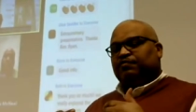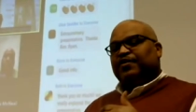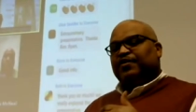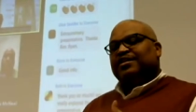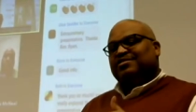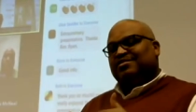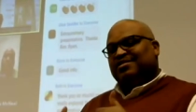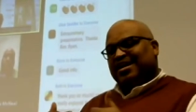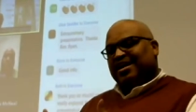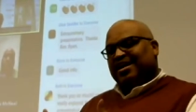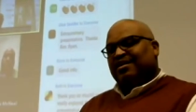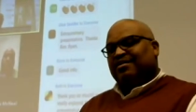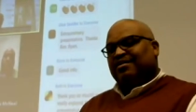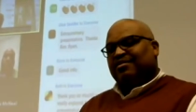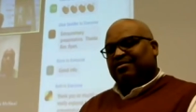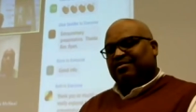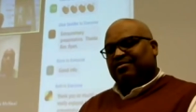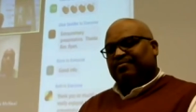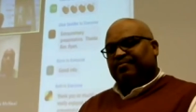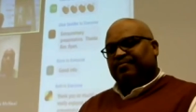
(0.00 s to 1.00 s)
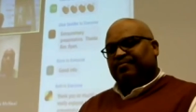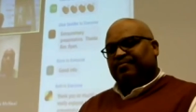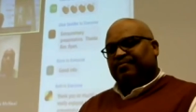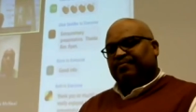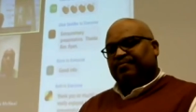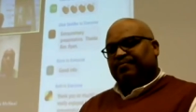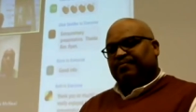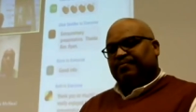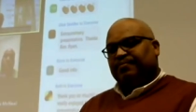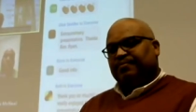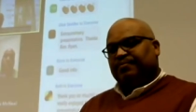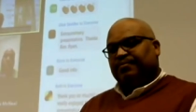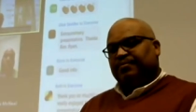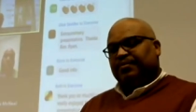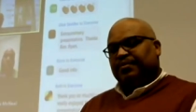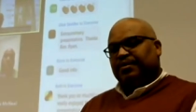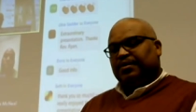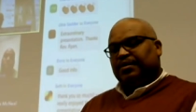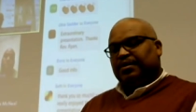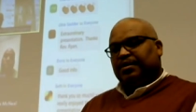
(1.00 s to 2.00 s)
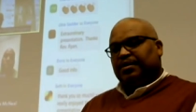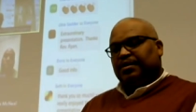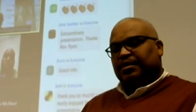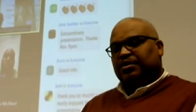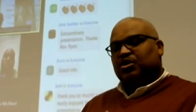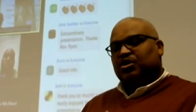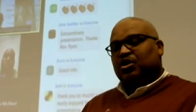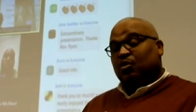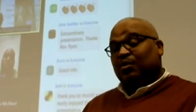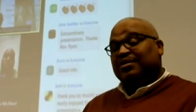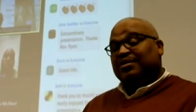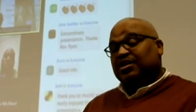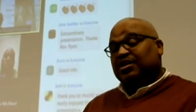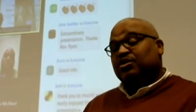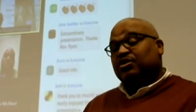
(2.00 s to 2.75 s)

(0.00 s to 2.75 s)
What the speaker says: death, knowing